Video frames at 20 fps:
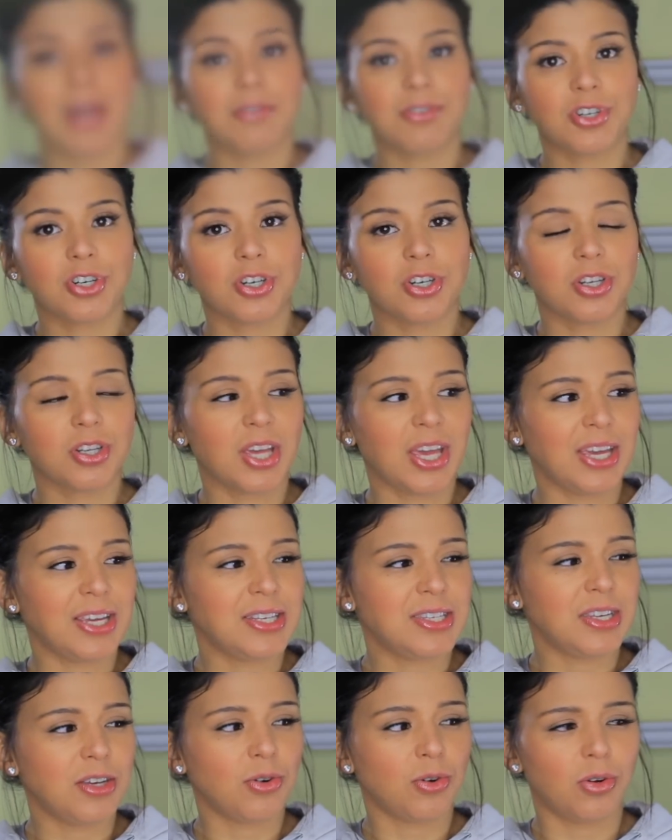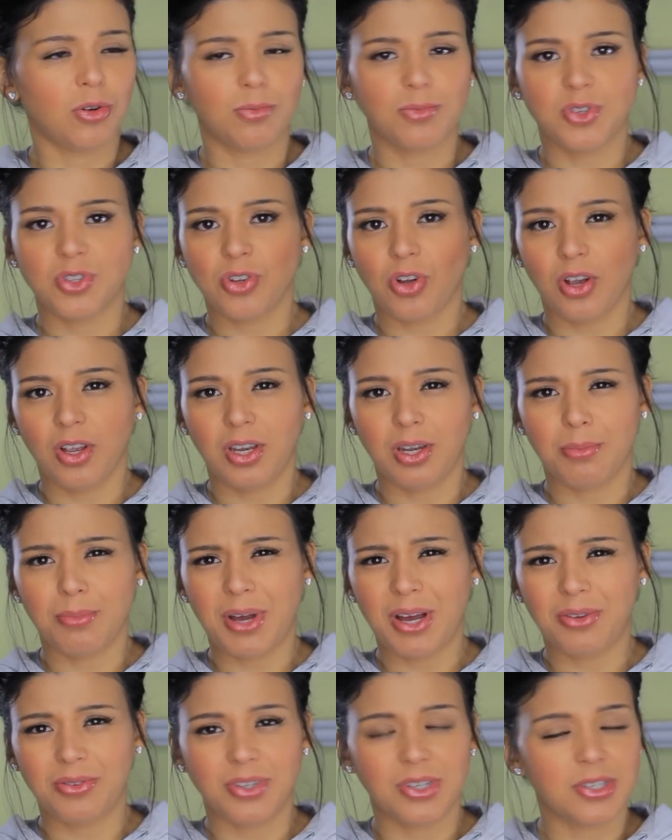I've heard Casey Holmes talking
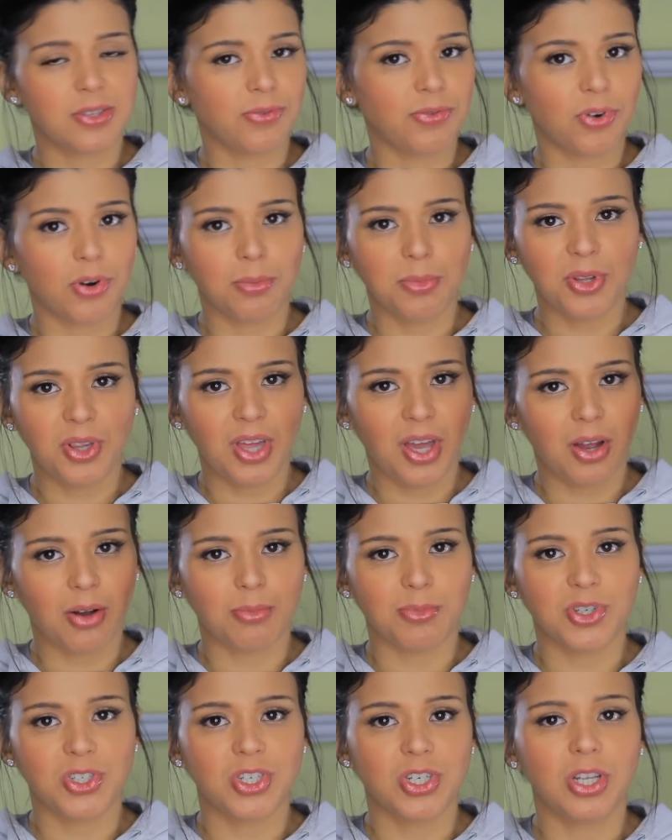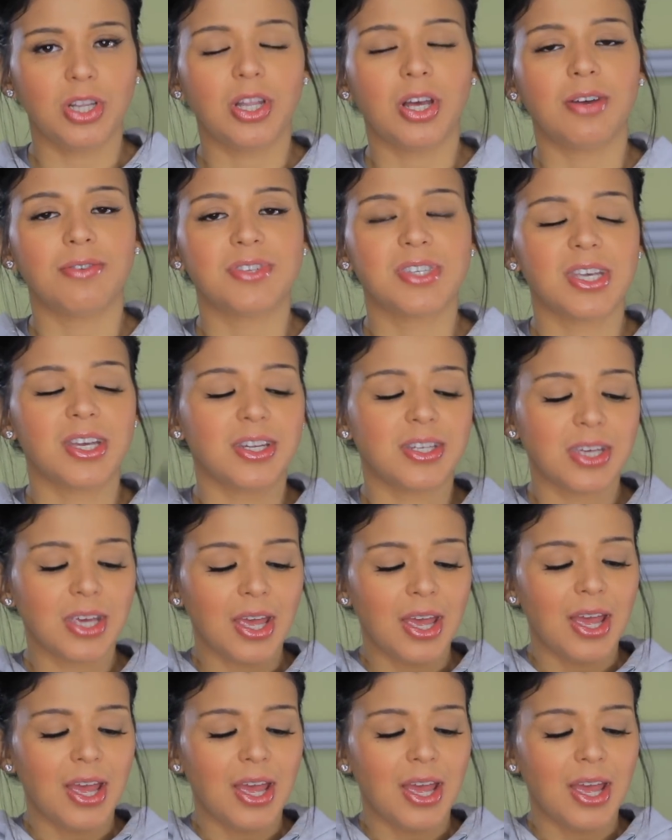about this formula, how much she loves it.